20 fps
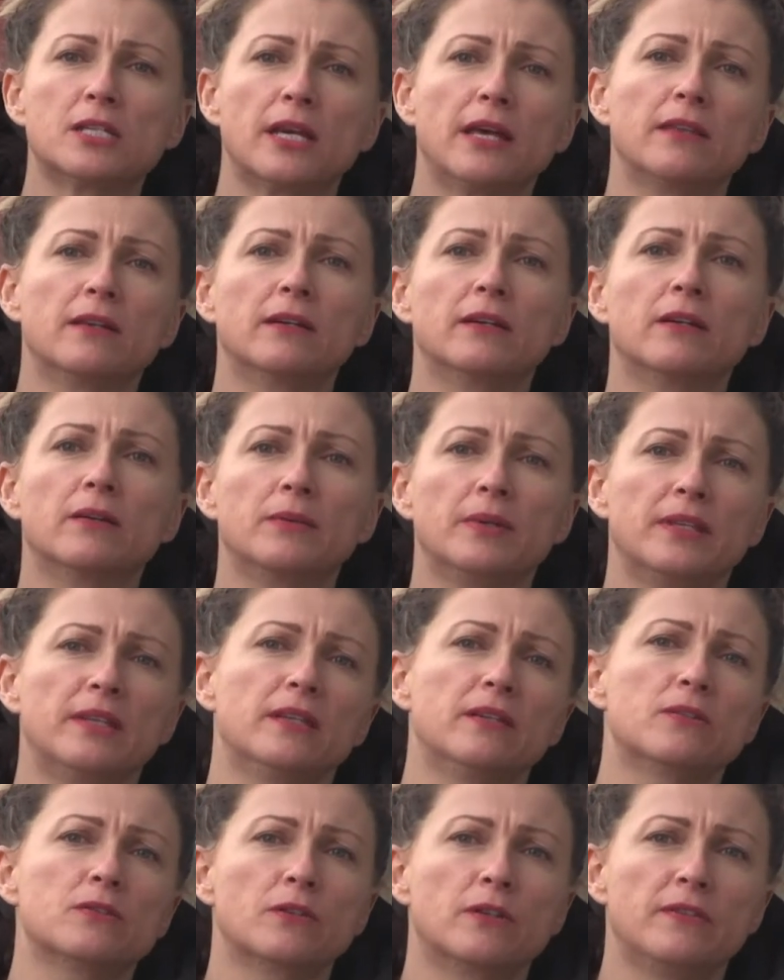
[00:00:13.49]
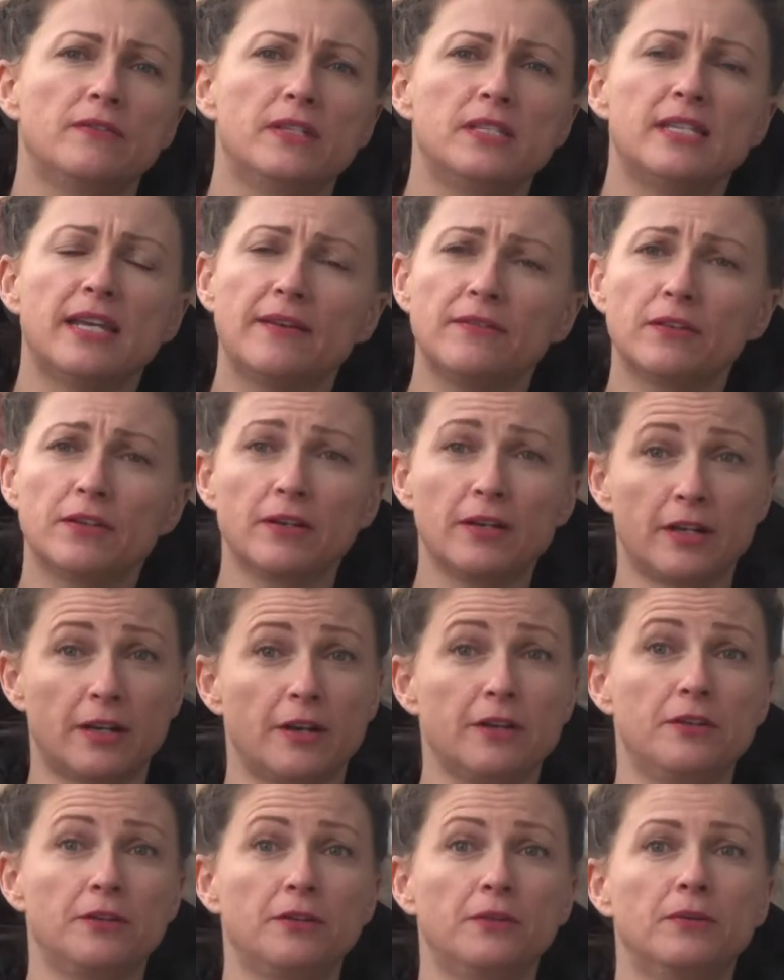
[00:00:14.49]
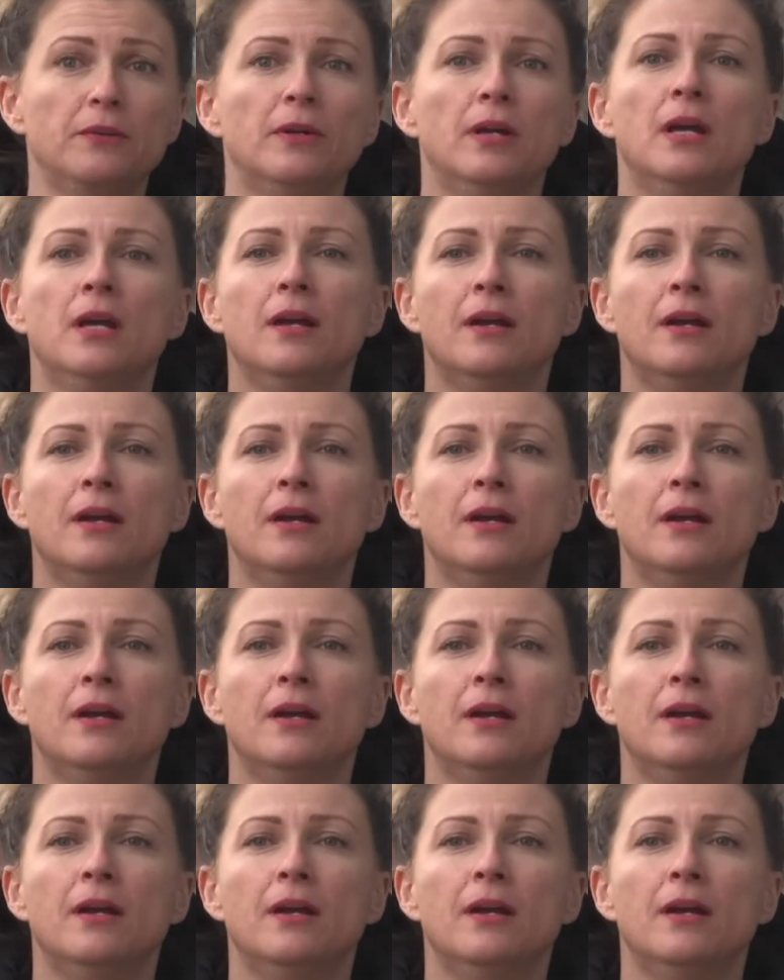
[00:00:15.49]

other with this sort of endeavor and our new